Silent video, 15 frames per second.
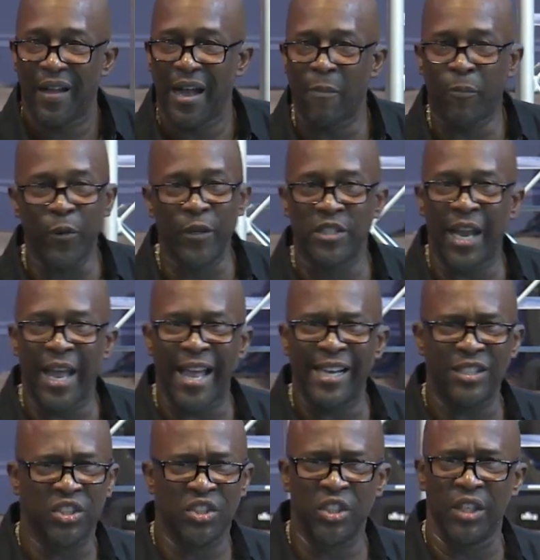I preached
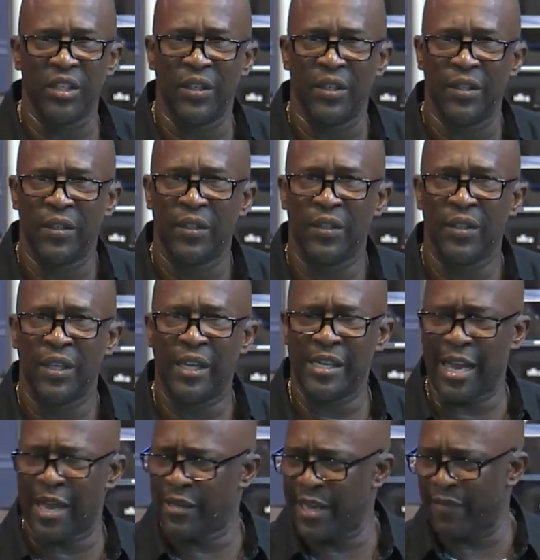last year,
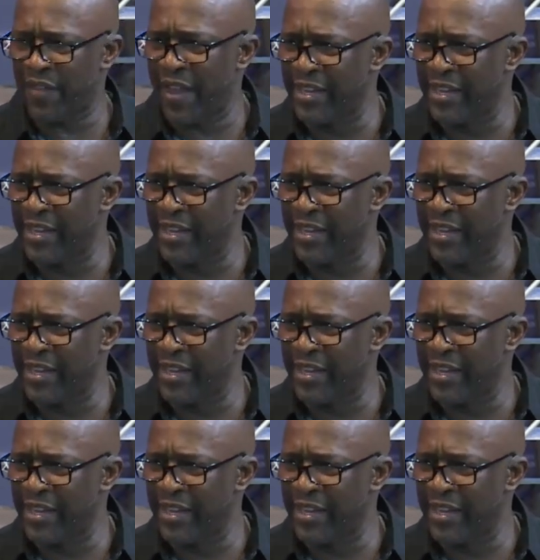and that